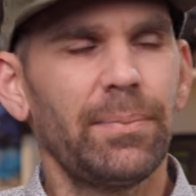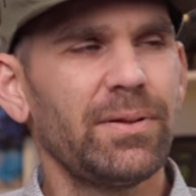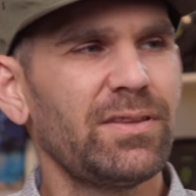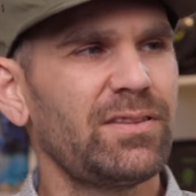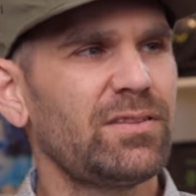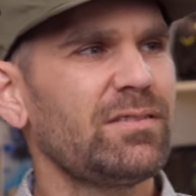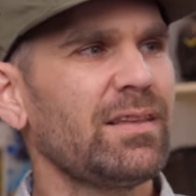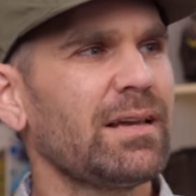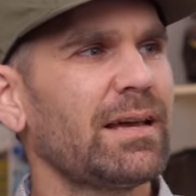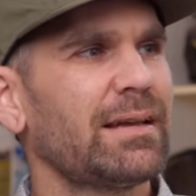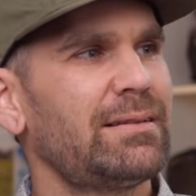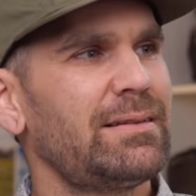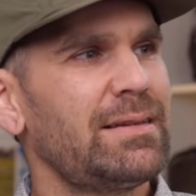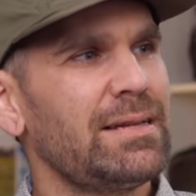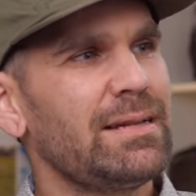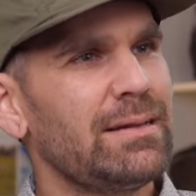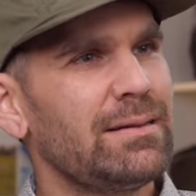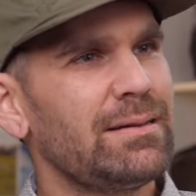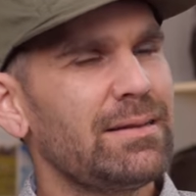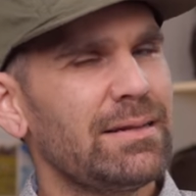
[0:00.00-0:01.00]
But it's just like a
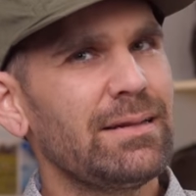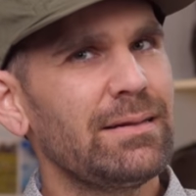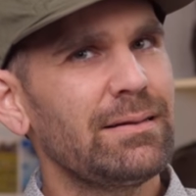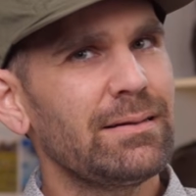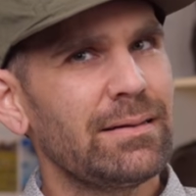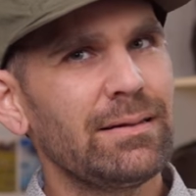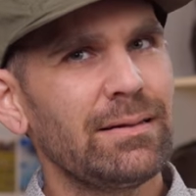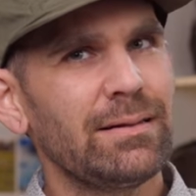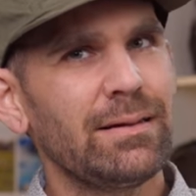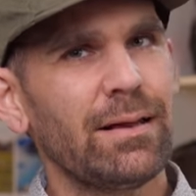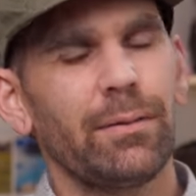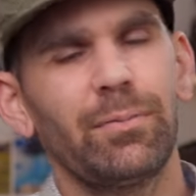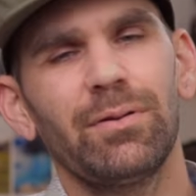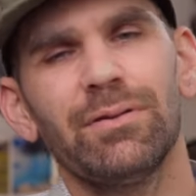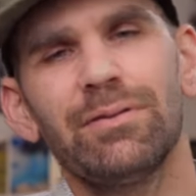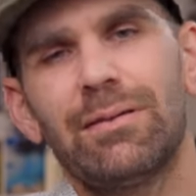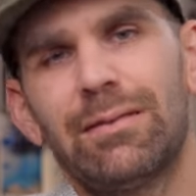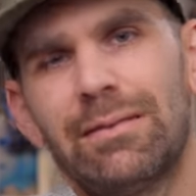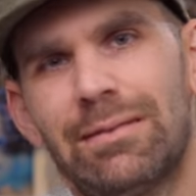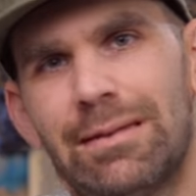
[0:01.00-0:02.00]
ting, ting, ting. I mean,
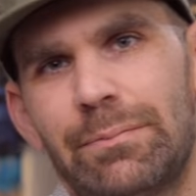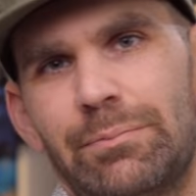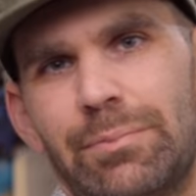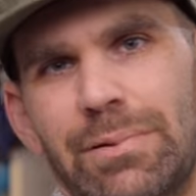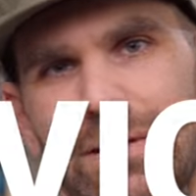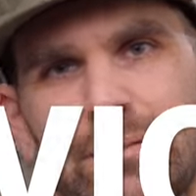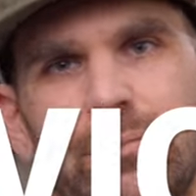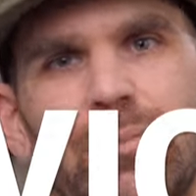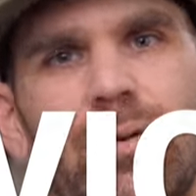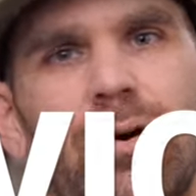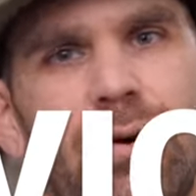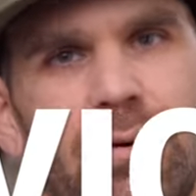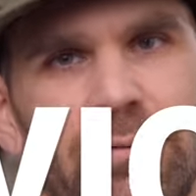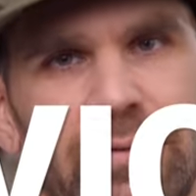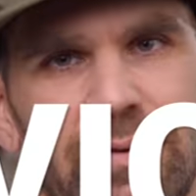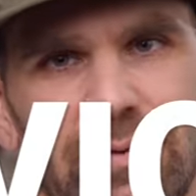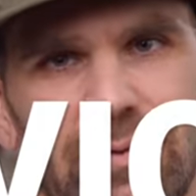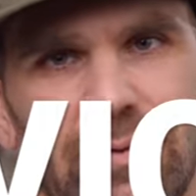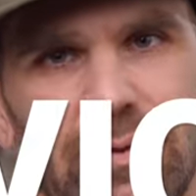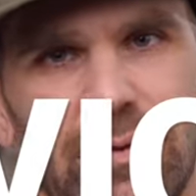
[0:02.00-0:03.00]
it's not that bad, I'm
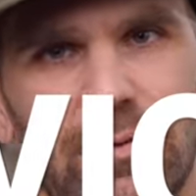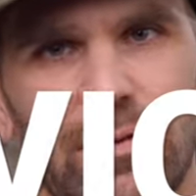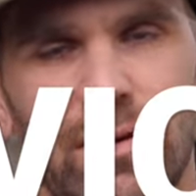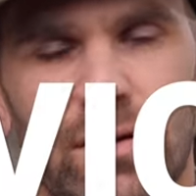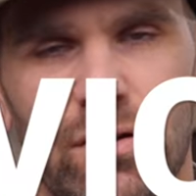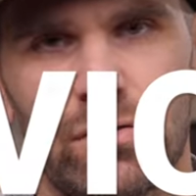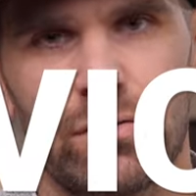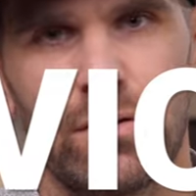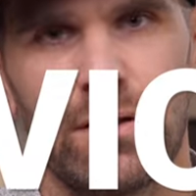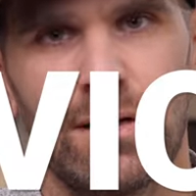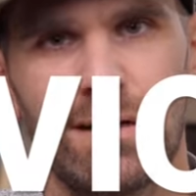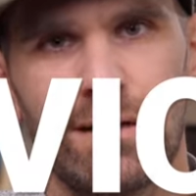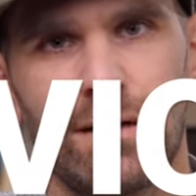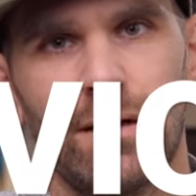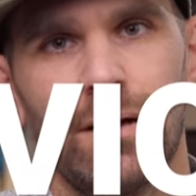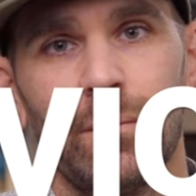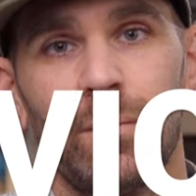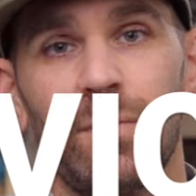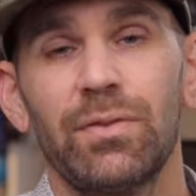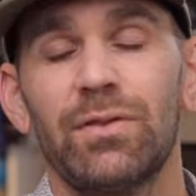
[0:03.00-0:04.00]
obviously exaggerating.
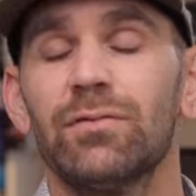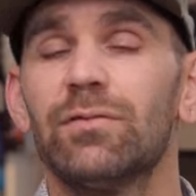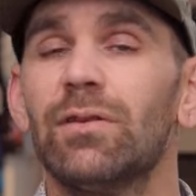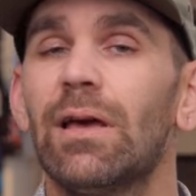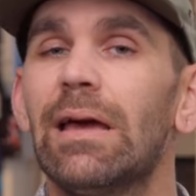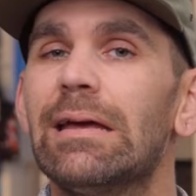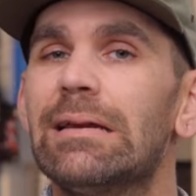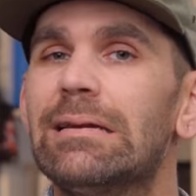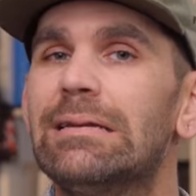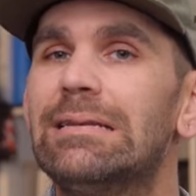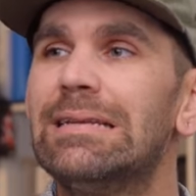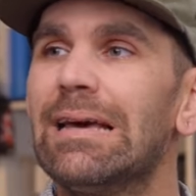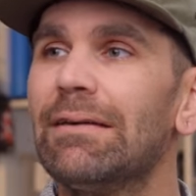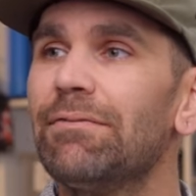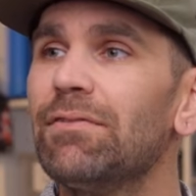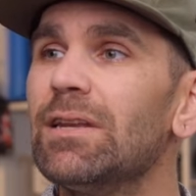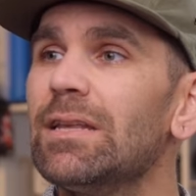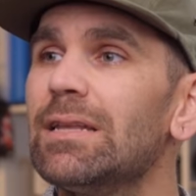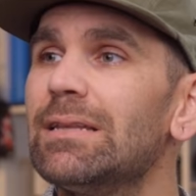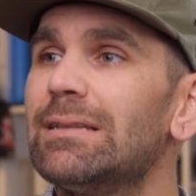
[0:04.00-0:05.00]
But there's a
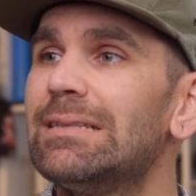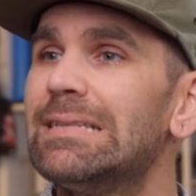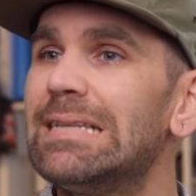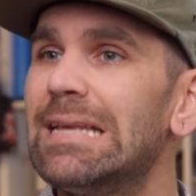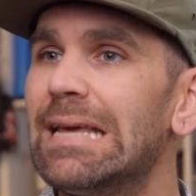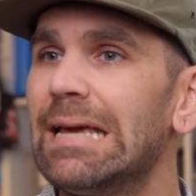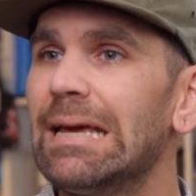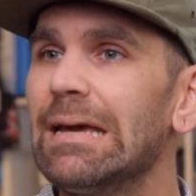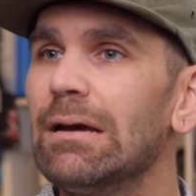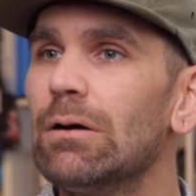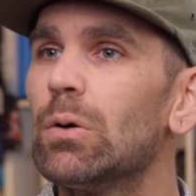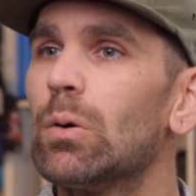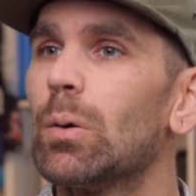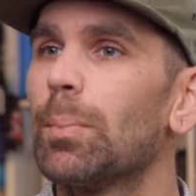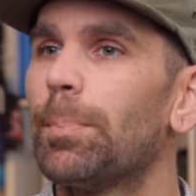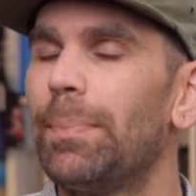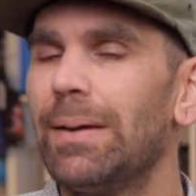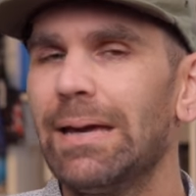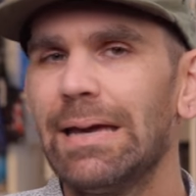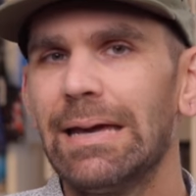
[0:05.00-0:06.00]
definite ting or
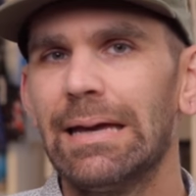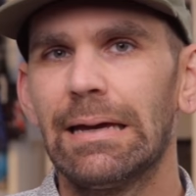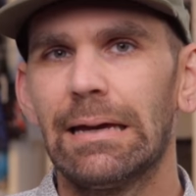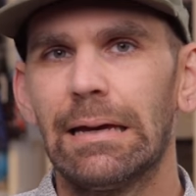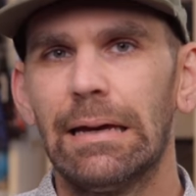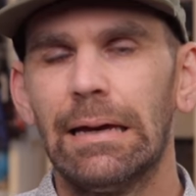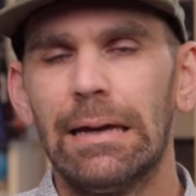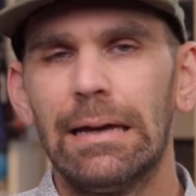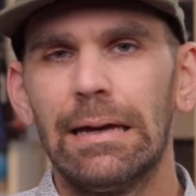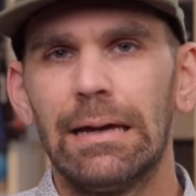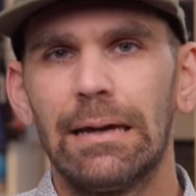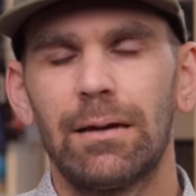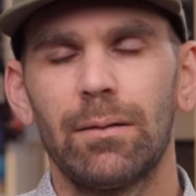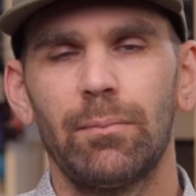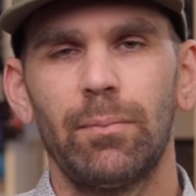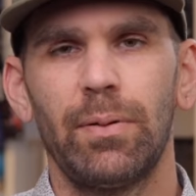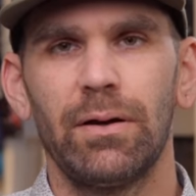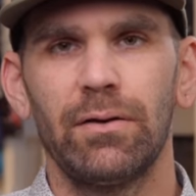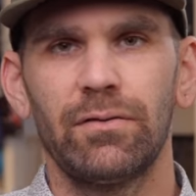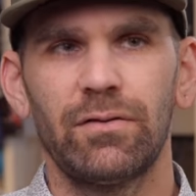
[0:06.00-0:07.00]
ping in
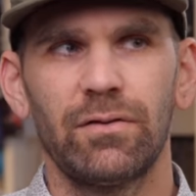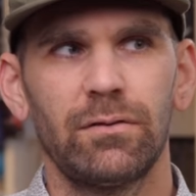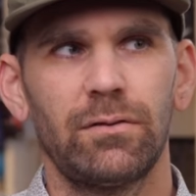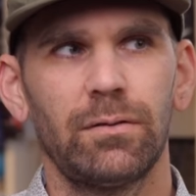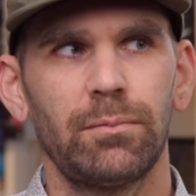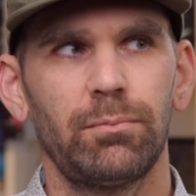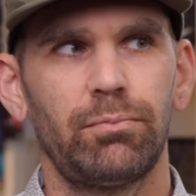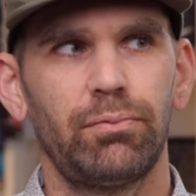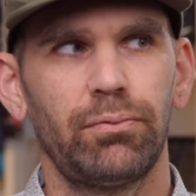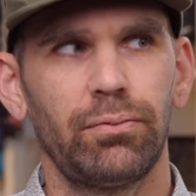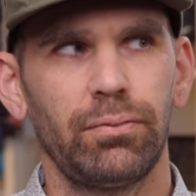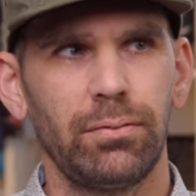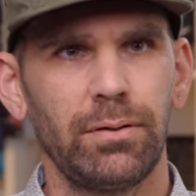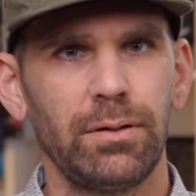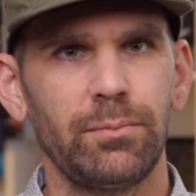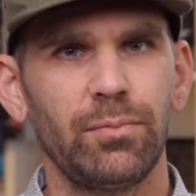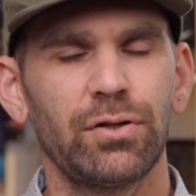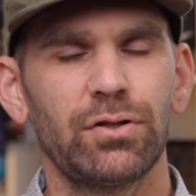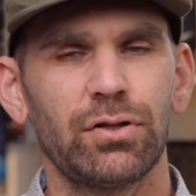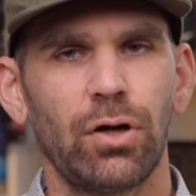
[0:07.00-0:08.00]
comparison to
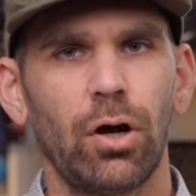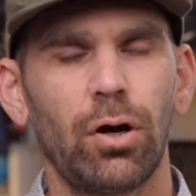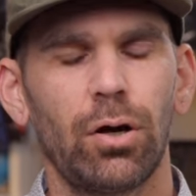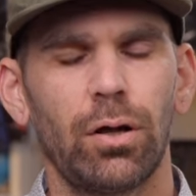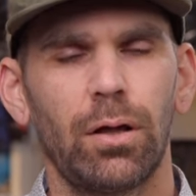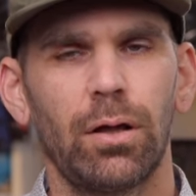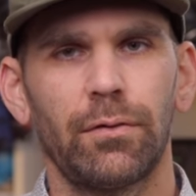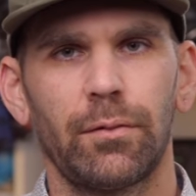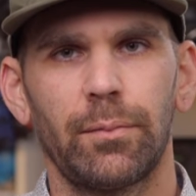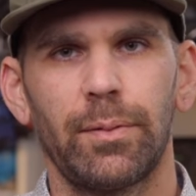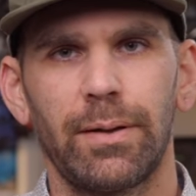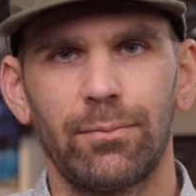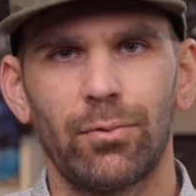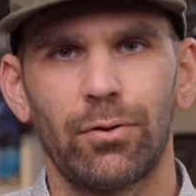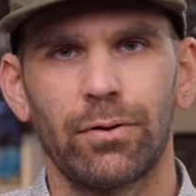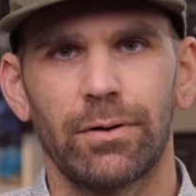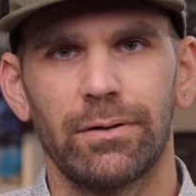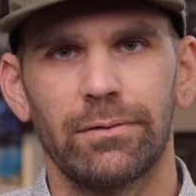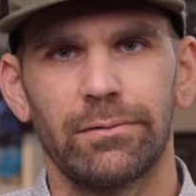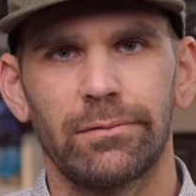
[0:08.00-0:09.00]
pretty much all other
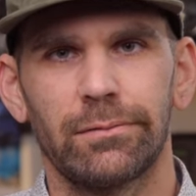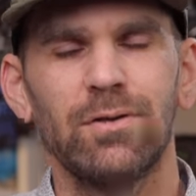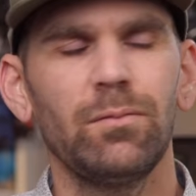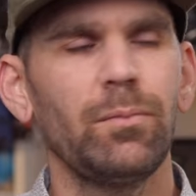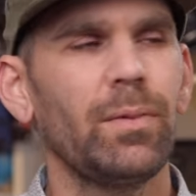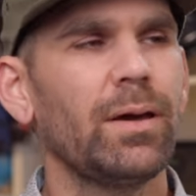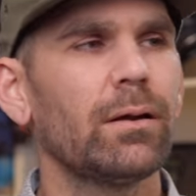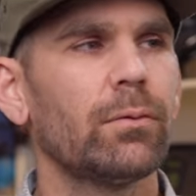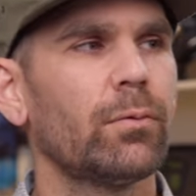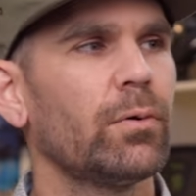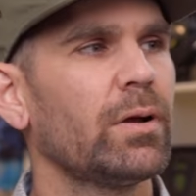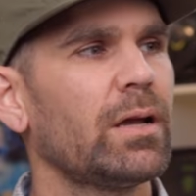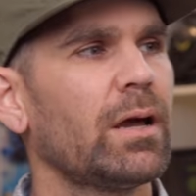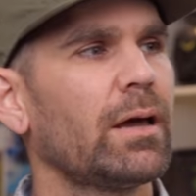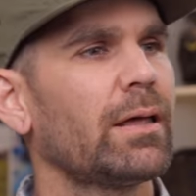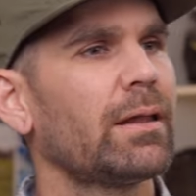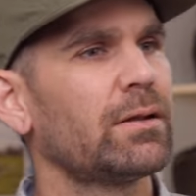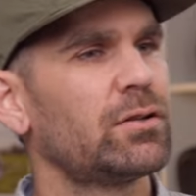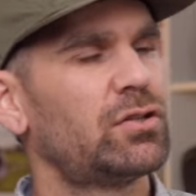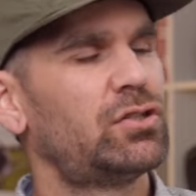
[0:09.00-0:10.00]
paintball guns. Doesn't matter whether you
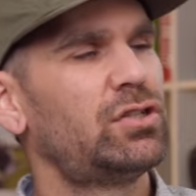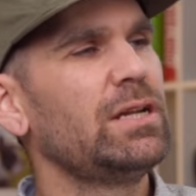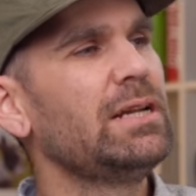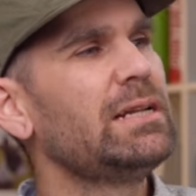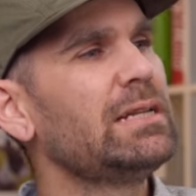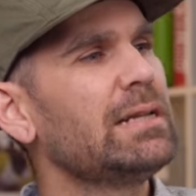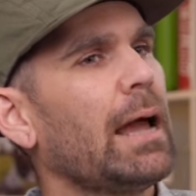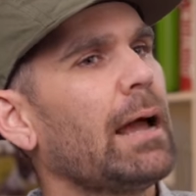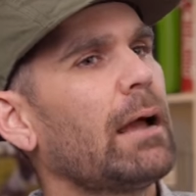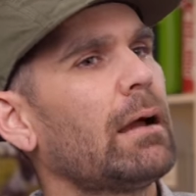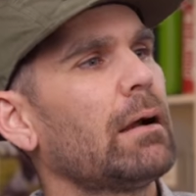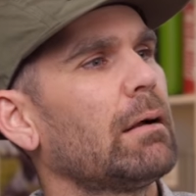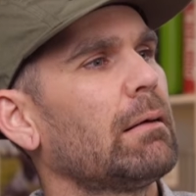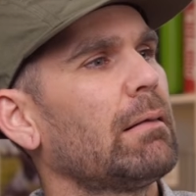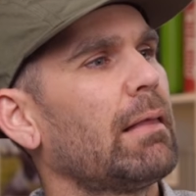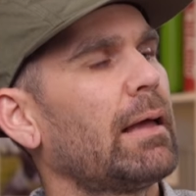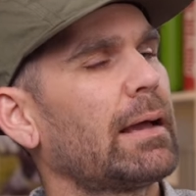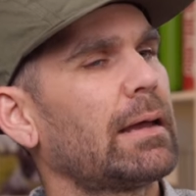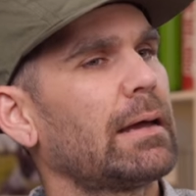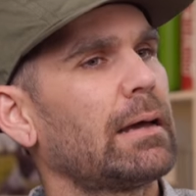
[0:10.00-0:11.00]
got a G-Tech or
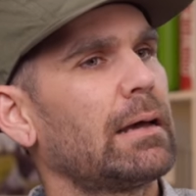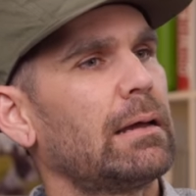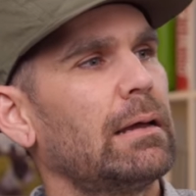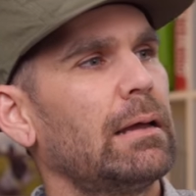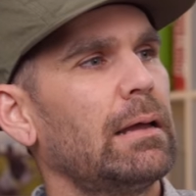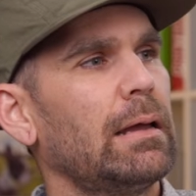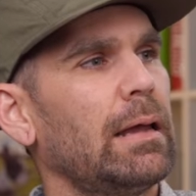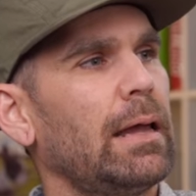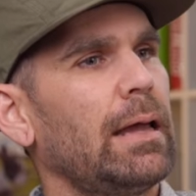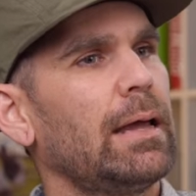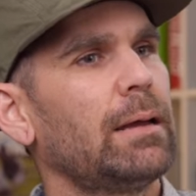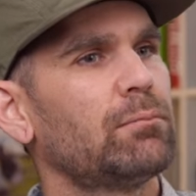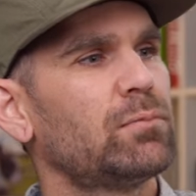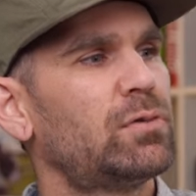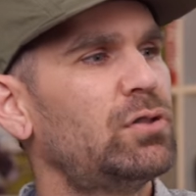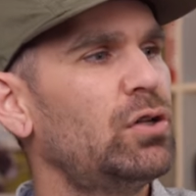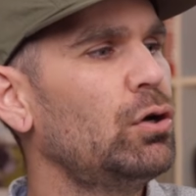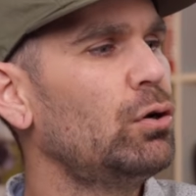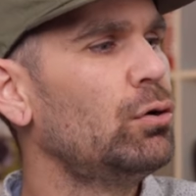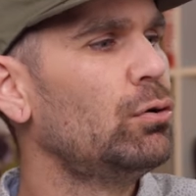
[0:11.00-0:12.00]
like a
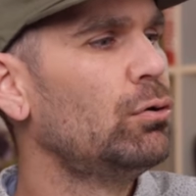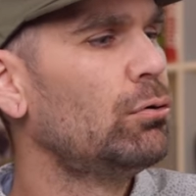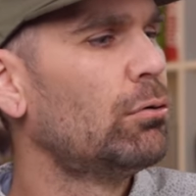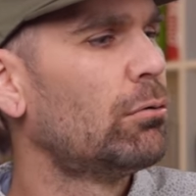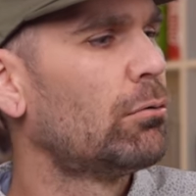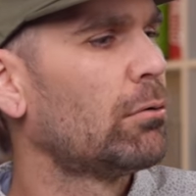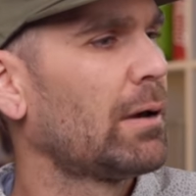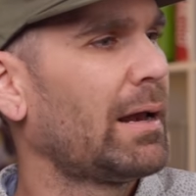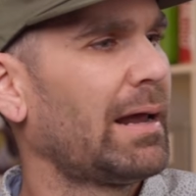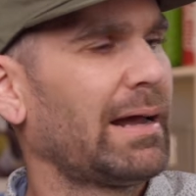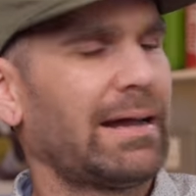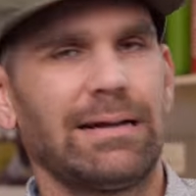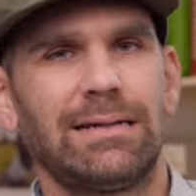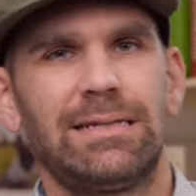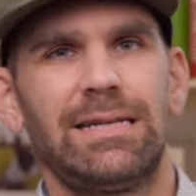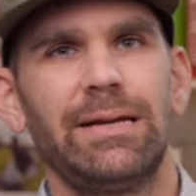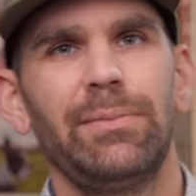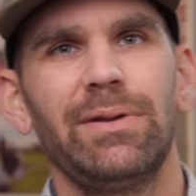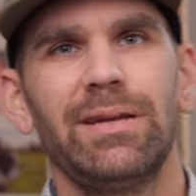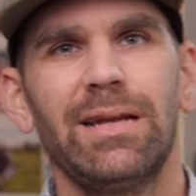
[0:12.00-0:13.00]
M2 or like a
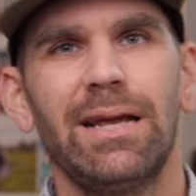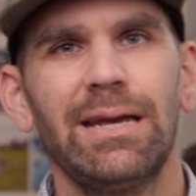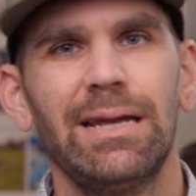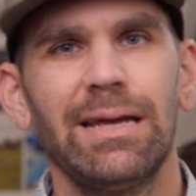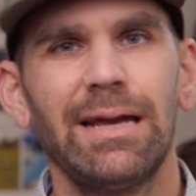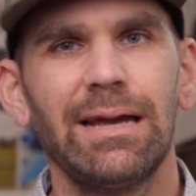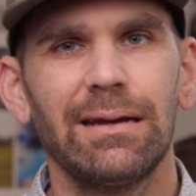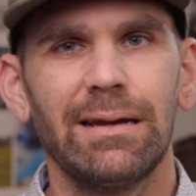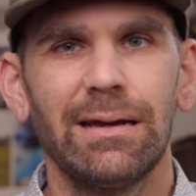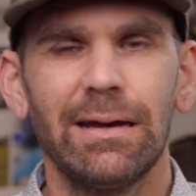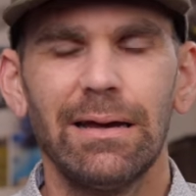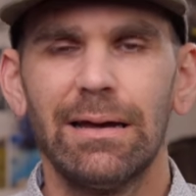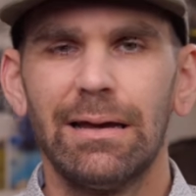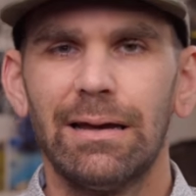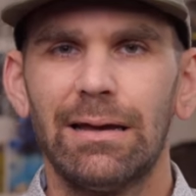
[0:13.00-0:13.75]
Tippmann 98.